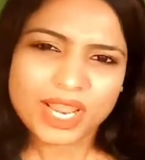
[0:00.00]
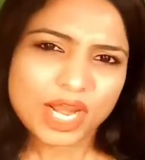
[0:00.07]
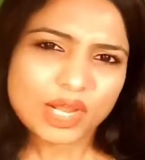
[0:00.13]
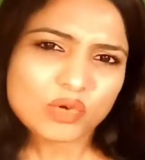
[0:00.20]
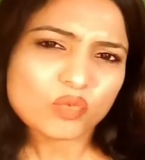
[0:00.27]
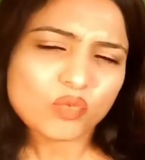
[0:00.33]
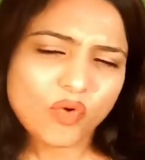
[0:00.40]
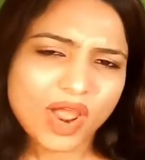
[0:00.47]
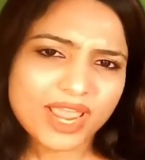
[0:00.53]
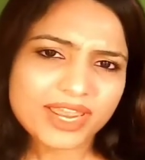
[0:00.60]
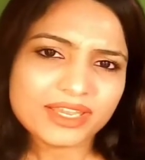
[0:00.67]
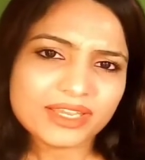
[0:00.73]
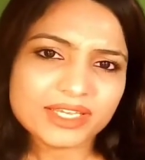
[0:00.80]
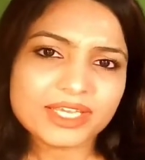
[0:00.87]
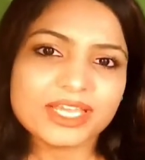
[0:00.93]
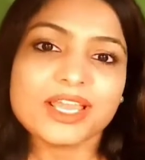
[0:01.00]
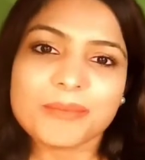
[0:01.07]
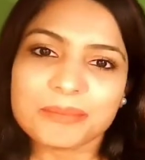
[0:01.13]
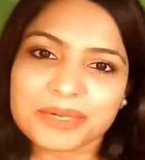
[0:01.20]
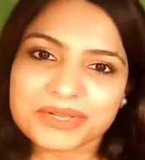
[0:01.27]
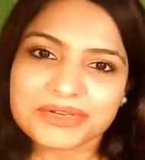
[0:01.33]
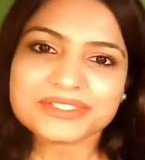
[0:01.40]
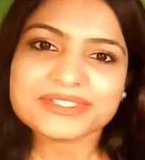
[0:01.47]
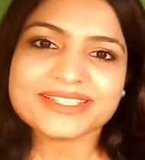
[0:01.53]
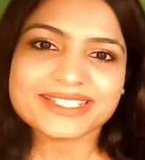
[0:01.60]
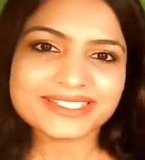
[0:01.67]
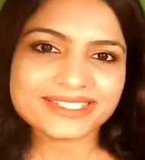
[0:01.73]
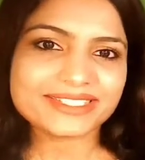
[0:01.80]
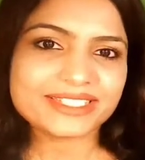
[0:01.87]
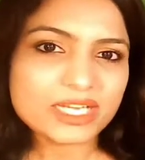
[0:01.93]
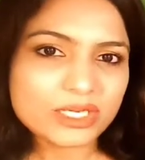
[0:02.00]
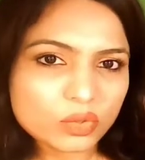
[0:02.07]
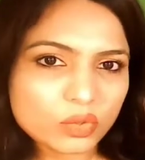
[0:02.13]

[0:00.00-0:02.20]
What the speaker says: And why? Because this is a